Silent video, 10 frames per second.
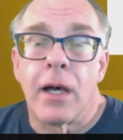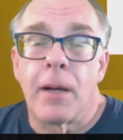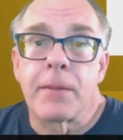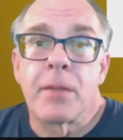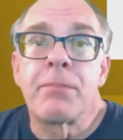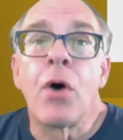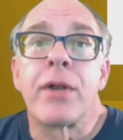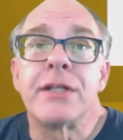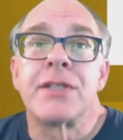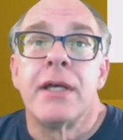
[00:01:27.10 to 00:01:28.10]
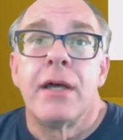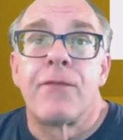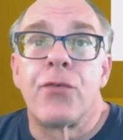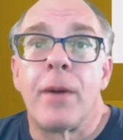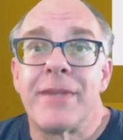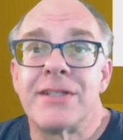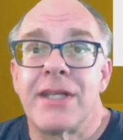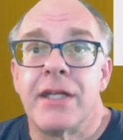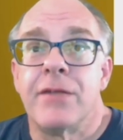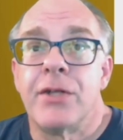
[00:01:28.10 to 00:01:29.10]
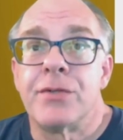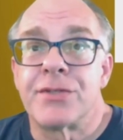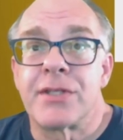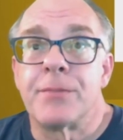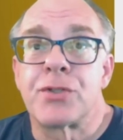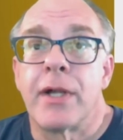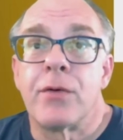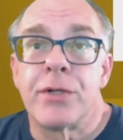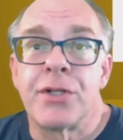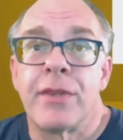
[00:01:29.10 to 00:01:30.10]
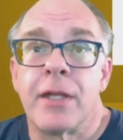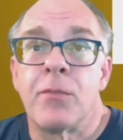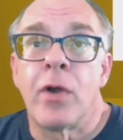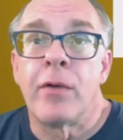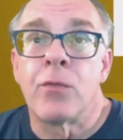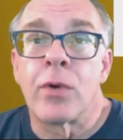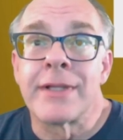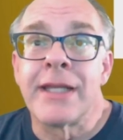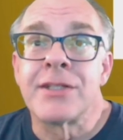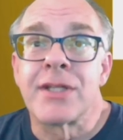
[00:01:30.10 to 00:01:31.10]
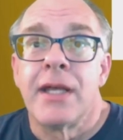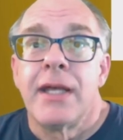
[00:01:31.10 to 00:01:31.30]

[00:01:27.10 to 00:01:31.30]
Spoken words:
components from this individual substrate, which are then being released,